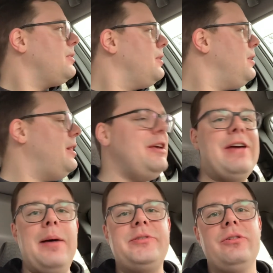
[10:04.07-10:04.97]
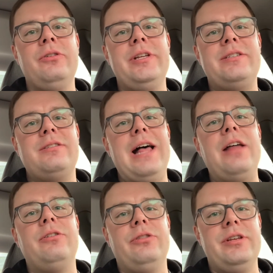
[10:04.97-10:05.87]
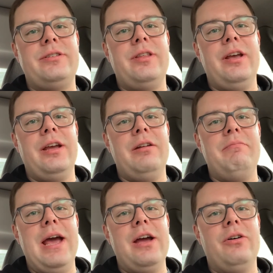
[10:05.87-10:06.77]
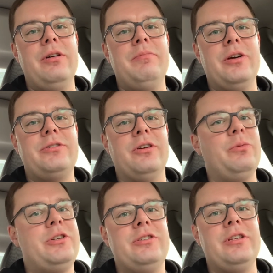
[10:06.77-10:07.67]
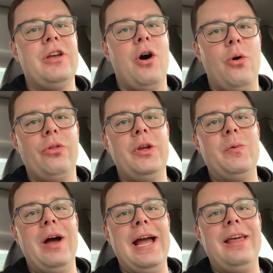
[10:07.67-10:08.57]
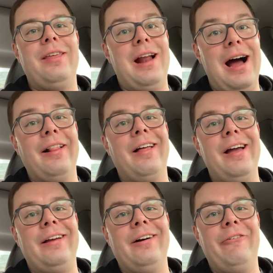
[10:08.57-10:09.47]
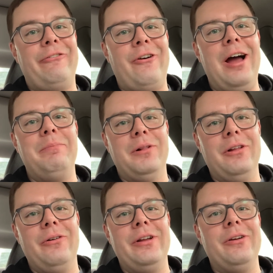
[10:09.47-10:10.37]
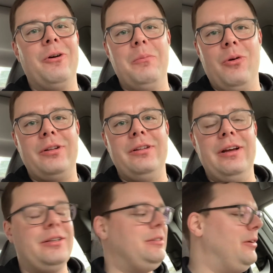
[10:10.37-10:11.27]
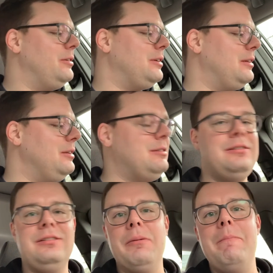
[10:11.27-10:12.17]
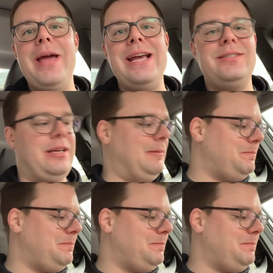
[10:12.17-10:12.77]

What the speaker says: And they've absolutely slathered this thing in mayo and mustard, which is the only way that I like a fried bologna or mortadella sandwich like this. This is amazing.